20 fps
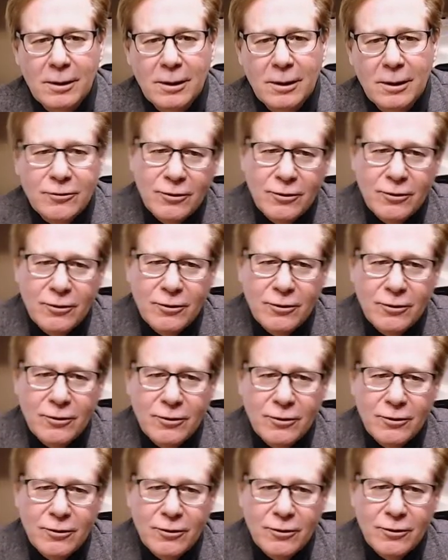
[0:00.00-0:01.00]
And so they got
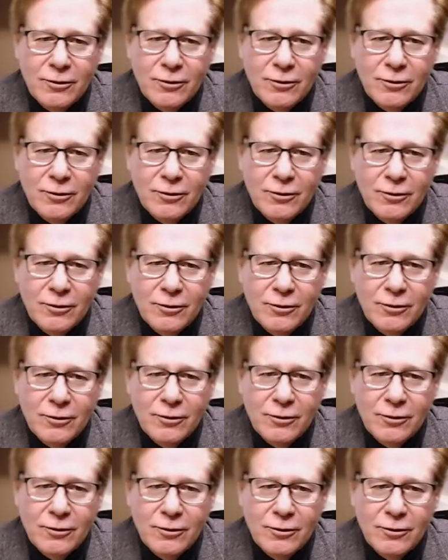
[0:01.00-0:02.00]
commercial that you're
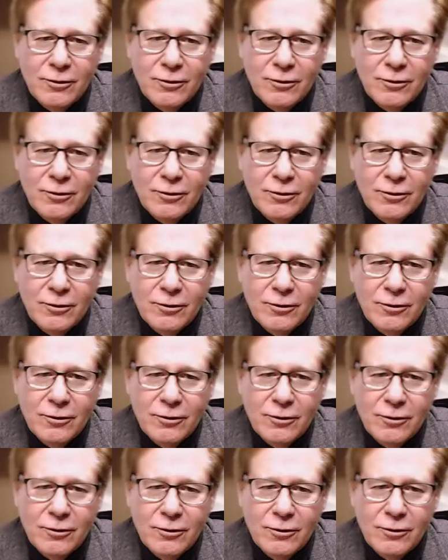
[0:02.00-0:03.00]
working with a lot of business
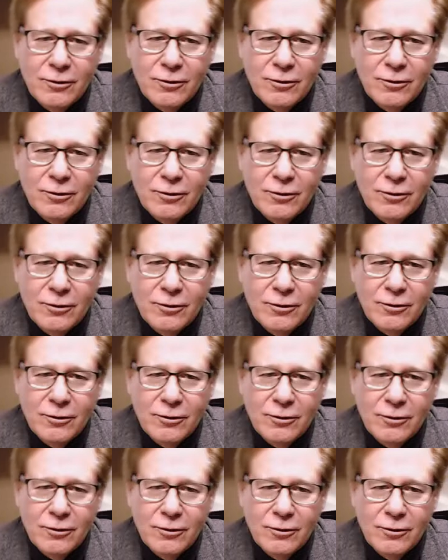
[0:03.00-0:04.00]
people, and then
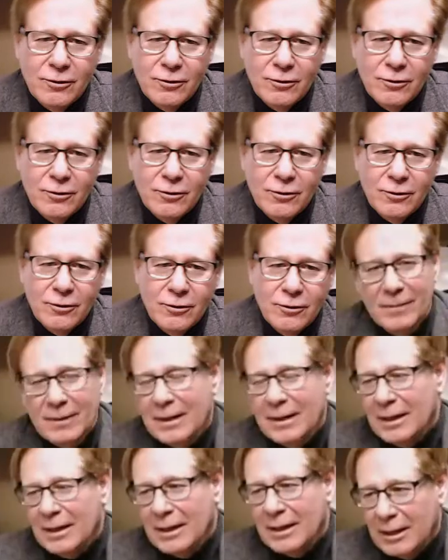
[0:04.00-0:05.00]
occasionally you do some
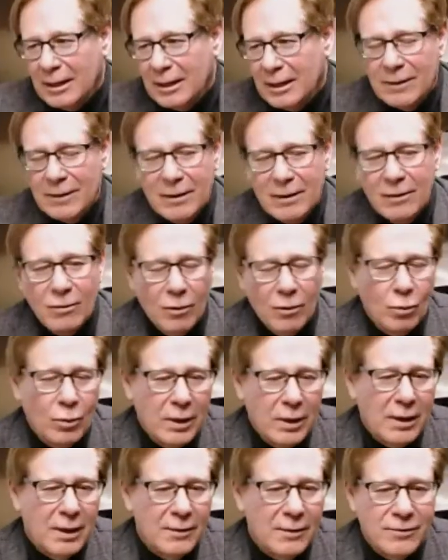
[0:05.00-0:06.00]
evening or
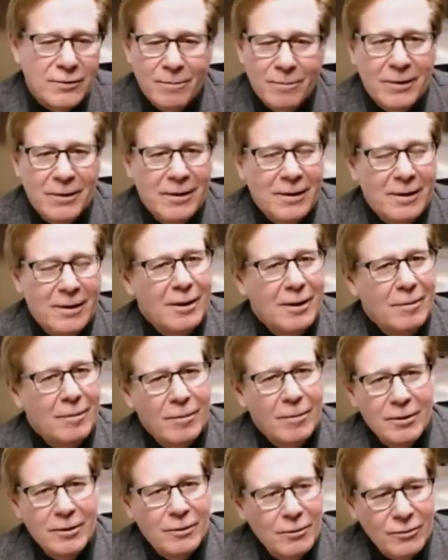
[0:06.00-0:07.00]
weekend stuff, but
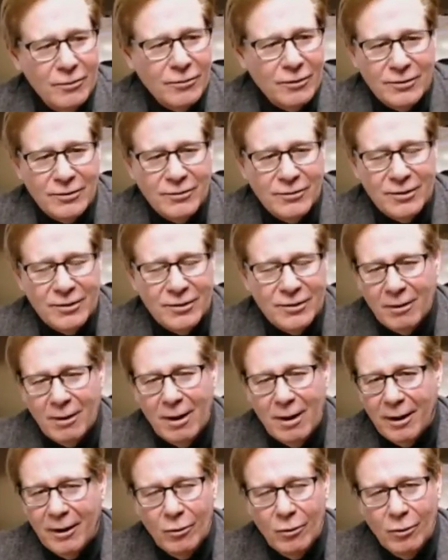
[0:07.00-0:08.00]
usually 6
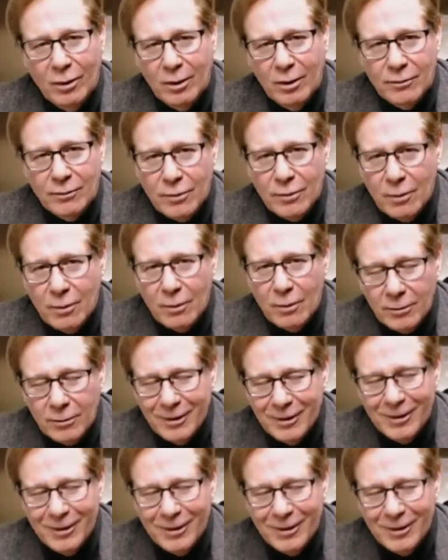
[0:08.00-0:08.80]
o'clock, everyone goes home.